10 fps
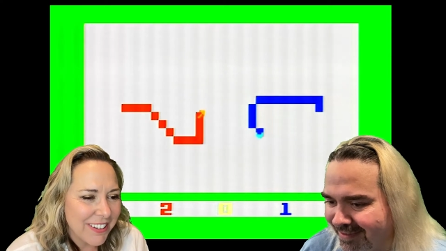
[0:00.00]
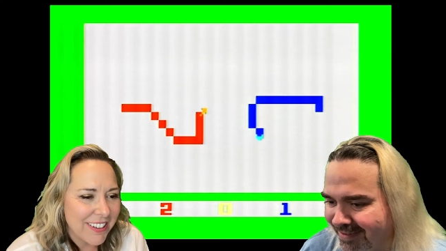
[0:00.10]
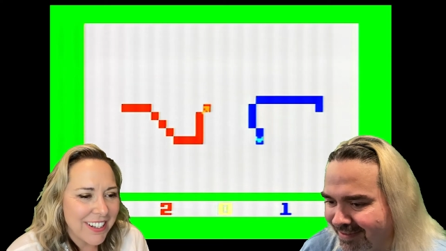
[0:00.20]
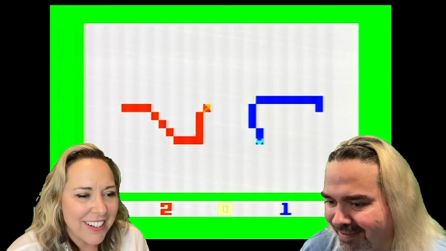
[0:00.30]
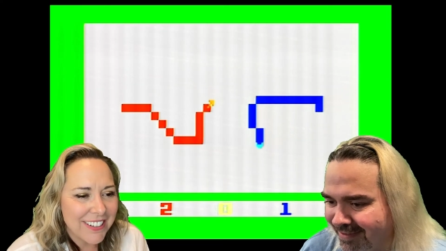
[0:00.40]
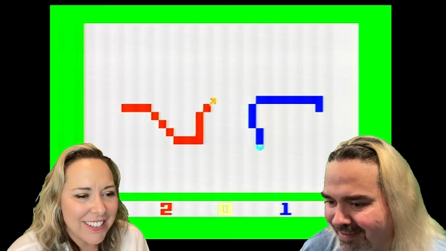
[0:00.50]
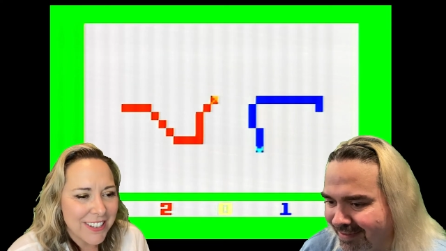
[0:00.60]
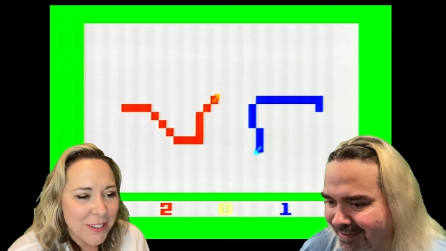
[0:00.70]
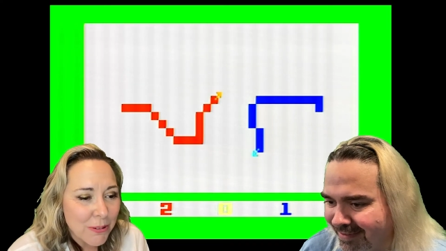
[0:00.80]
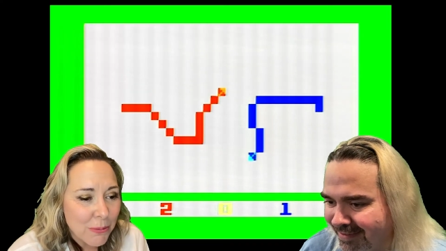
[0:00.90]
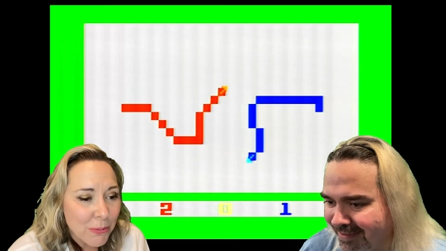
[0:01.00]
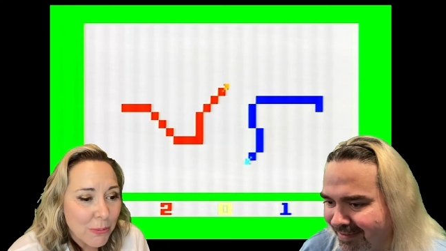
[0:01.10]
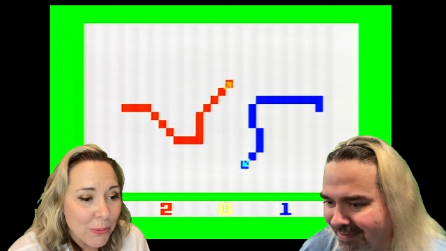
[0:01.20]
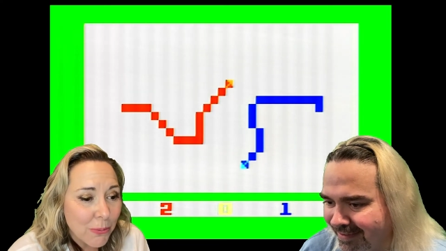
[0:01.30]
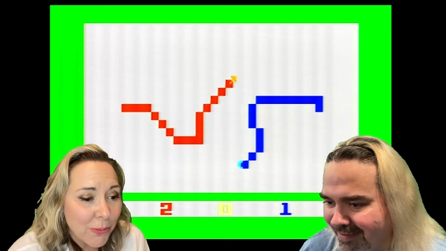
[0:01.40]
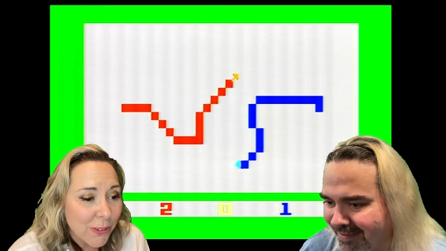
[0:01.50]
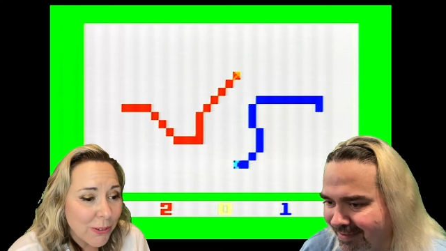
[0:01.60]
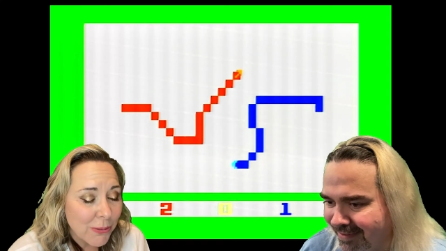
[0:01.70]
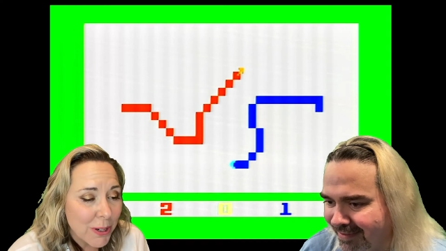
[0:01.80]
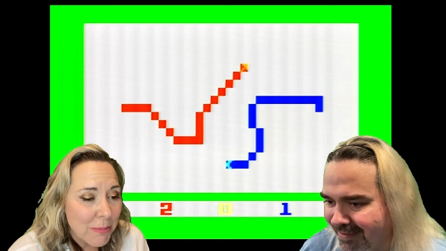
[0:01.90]
Speaker 1: it's the
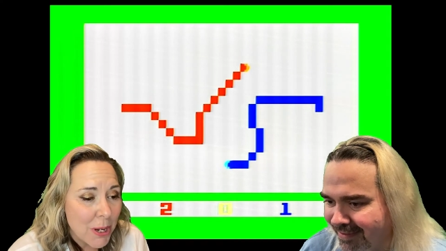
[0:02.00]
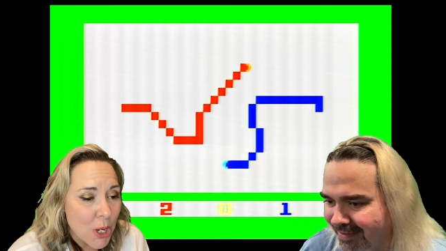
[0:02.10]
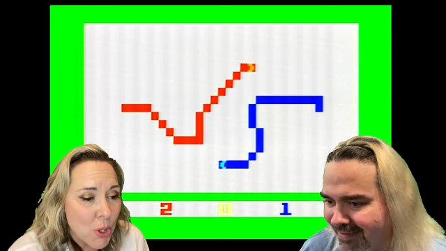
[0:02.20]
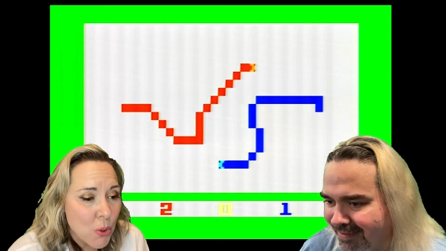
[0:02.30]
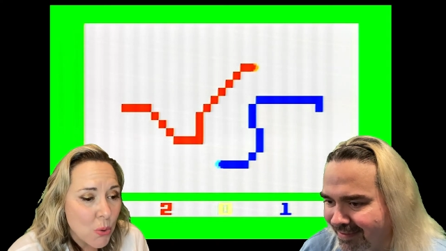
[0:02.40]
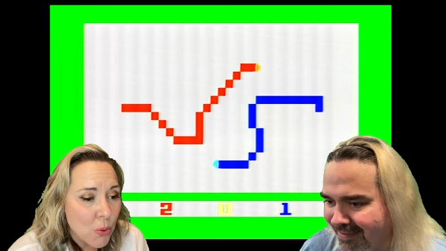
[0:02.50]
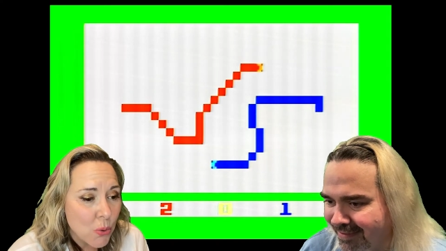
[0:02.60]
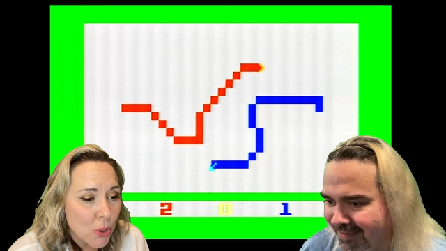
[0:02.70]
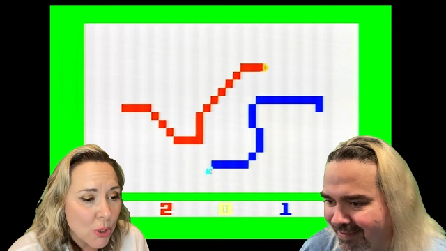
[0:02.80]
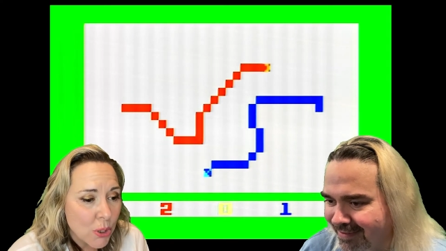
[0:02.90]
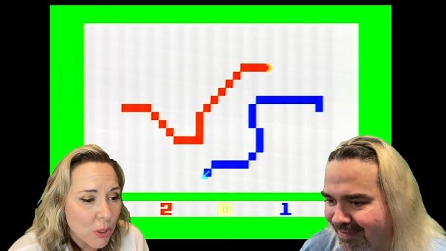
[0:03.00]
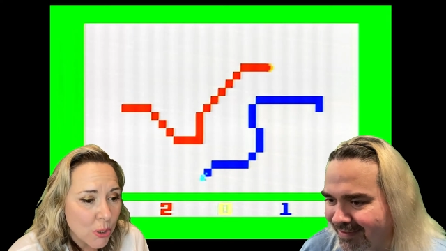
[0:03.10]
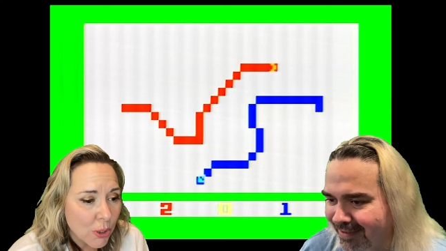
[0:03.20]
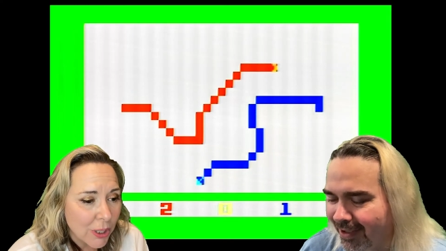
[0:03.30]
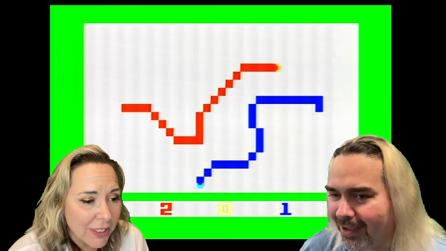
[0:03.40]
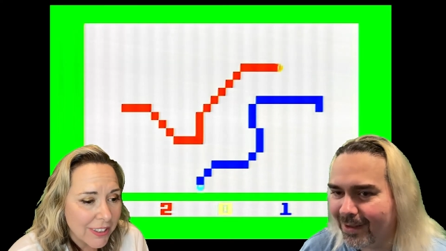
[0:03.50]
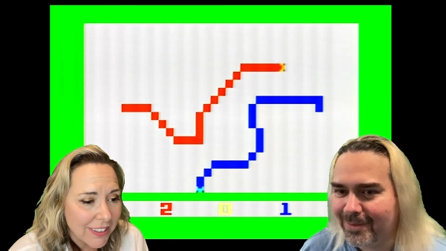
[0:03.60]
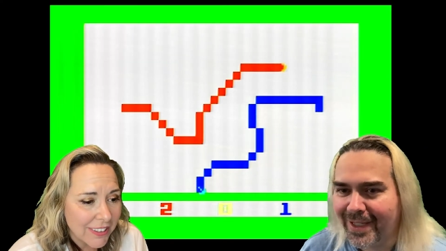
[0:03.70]
remote. Oh, it didn't.